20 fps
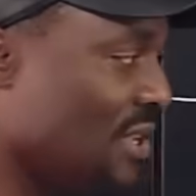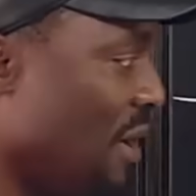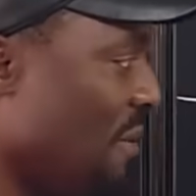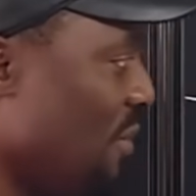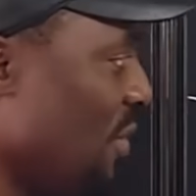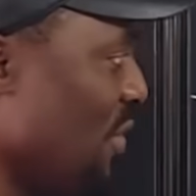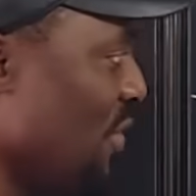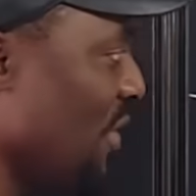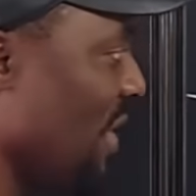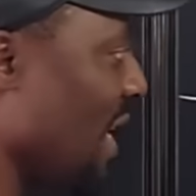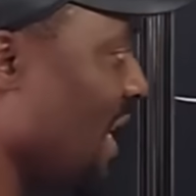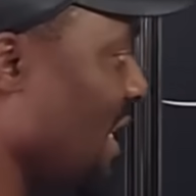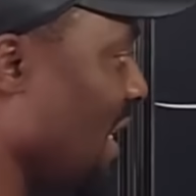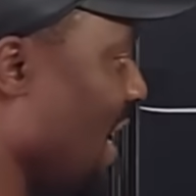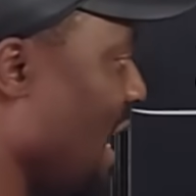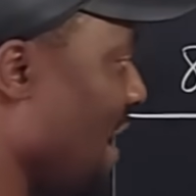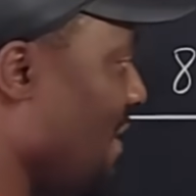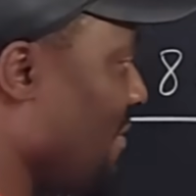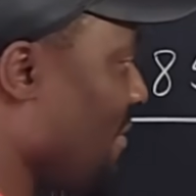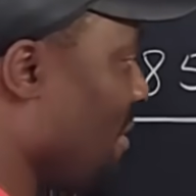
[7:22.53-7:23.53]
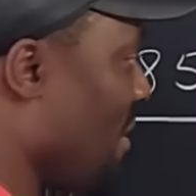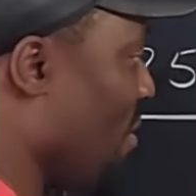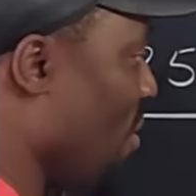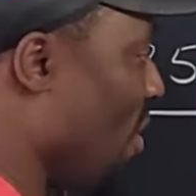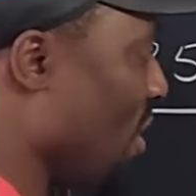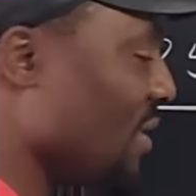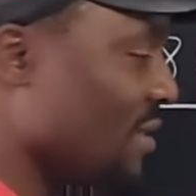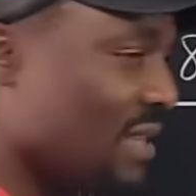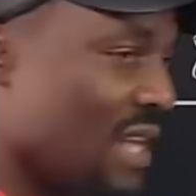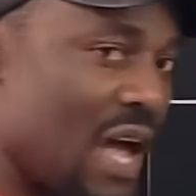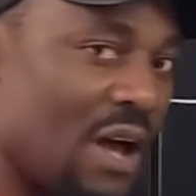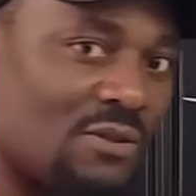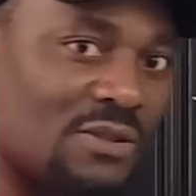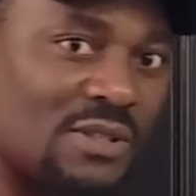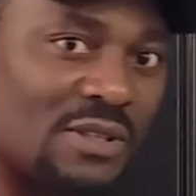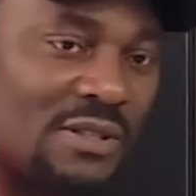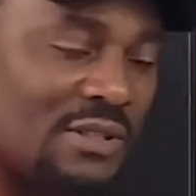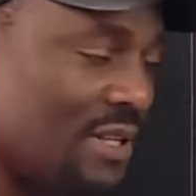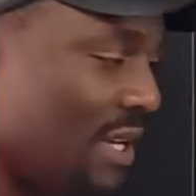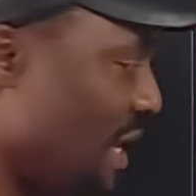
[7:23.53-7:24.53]
number you can get from
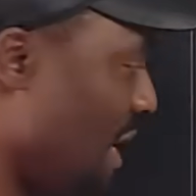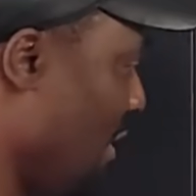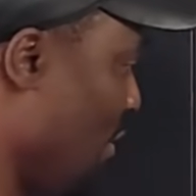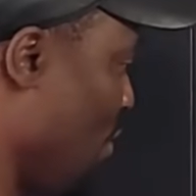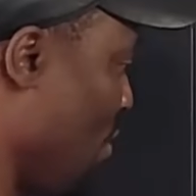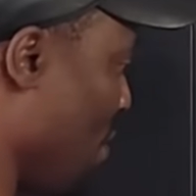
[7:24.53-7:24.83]
1000 is